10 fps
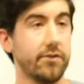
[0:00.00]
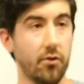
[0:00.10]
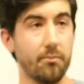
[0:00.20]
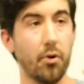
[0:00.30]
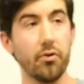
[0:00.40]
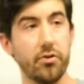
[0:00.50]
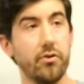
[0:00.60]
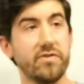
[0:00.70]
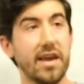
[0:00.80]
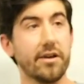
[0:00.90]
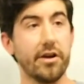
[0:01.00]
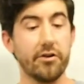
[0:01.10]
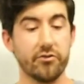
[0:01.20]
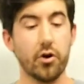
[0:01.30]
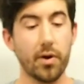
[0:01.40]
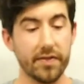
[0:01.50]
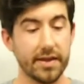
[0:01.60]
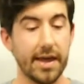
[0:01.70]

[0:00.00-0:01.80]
So both of those decorators go on the